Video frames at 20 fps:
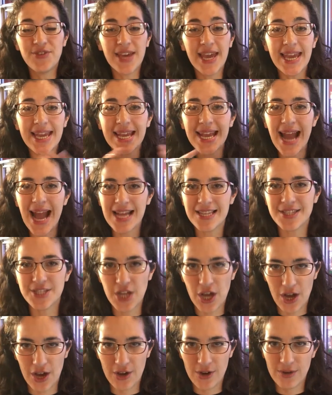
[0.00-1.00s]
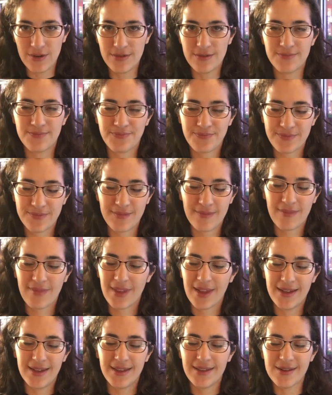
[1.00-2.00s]
you ain't got dough,
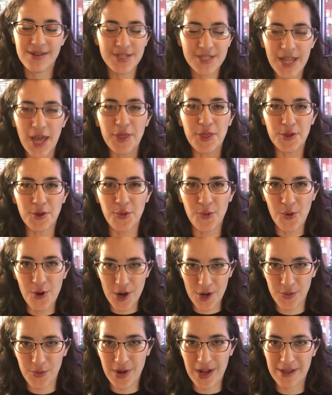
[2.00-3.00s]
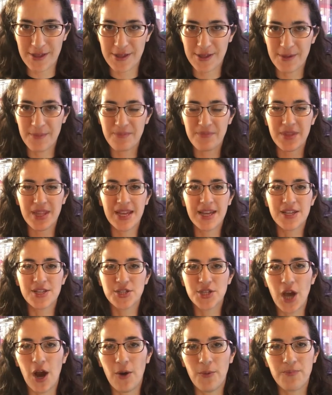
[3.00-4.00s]
there's nothing to work with.
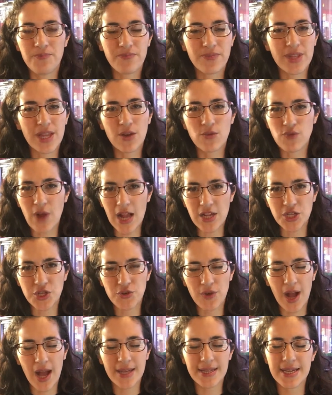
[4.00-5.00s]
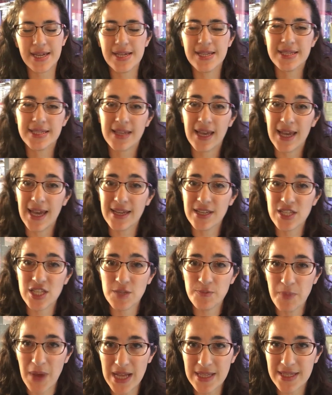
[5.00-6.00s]
So, restaurant is
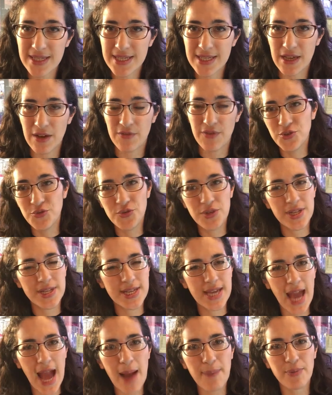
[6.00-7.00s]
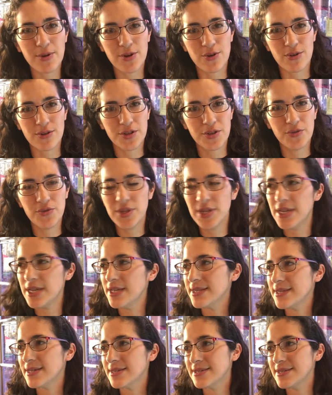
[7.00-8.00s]
expensive. You need capital, you
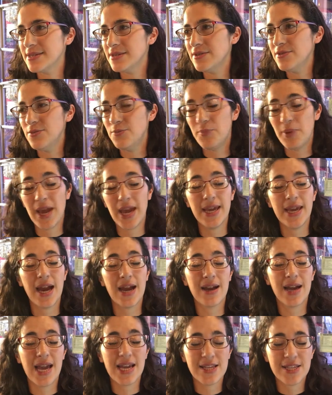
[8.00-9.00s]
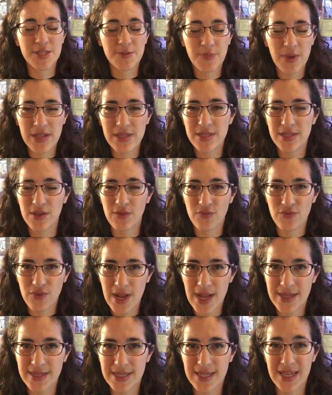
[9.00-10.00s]
need to pay expensive
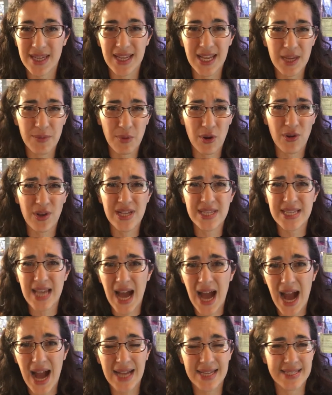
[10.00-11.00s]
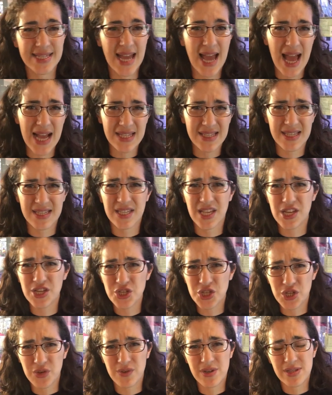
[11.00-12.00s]
rent, labor is high, taxes,
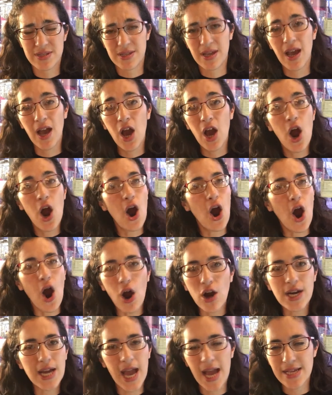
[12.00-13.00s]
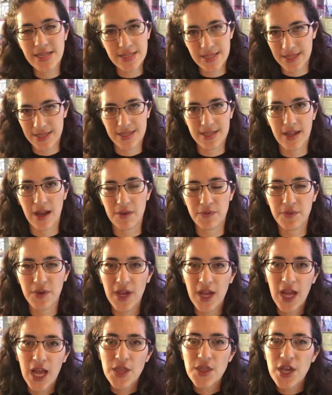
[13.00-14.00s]
insurance, all kinds of stuff
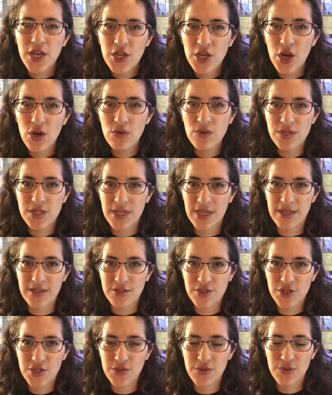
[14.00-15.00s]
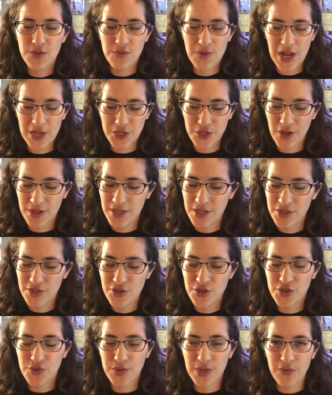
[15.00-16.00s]
that goes into the restaurant
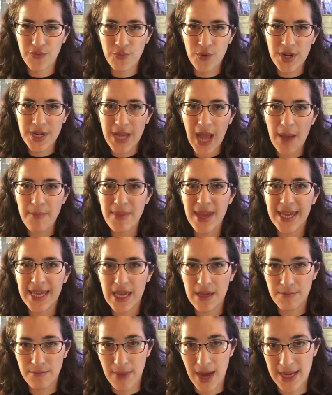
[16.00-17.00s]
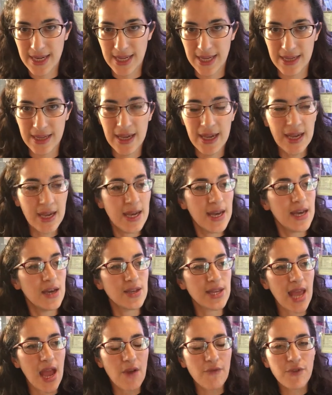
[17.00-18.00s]
industry. If we're not making money
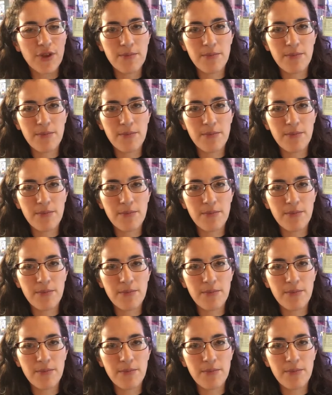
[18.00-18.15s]
and every